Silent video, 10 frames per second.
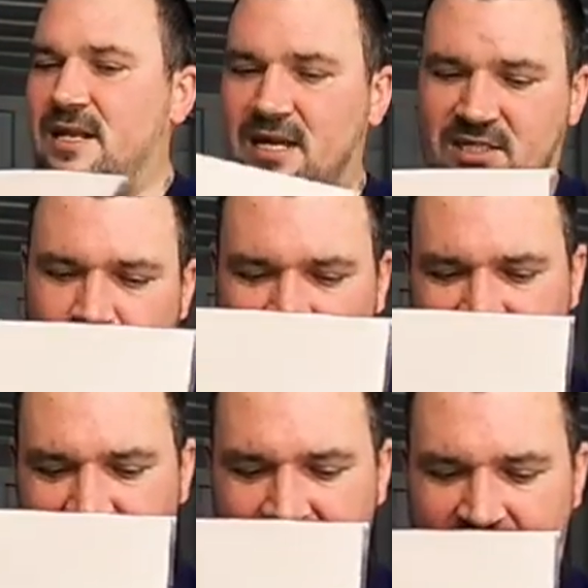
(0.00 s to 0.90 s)
Next
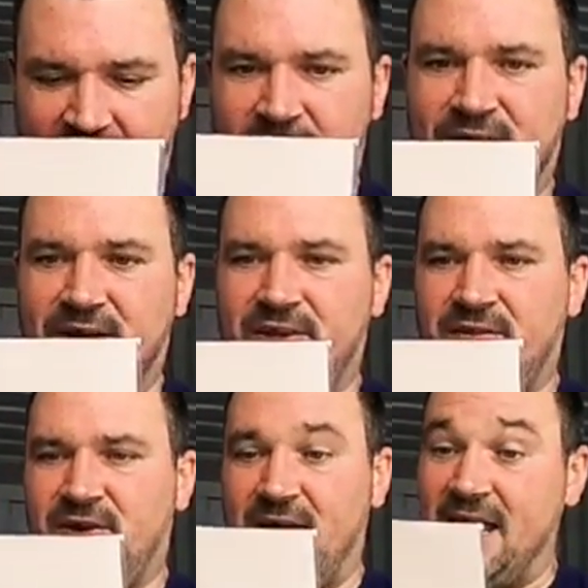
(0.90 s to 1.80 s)
we have
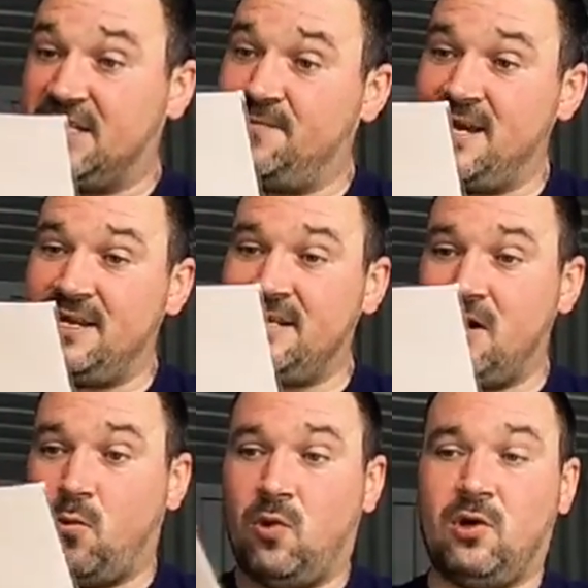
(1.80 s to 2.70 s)
another
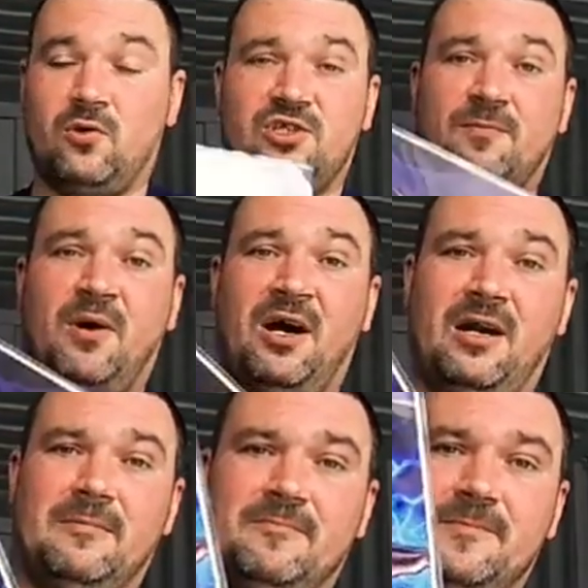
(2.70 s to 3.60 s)
X-Men Worlds
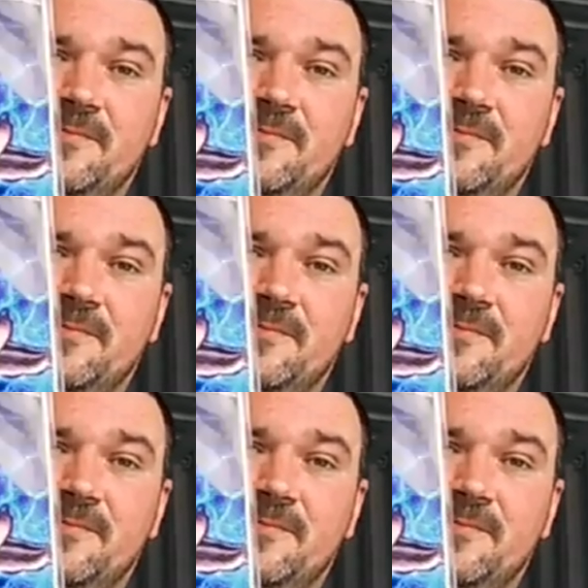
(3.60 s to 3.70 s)
Apart.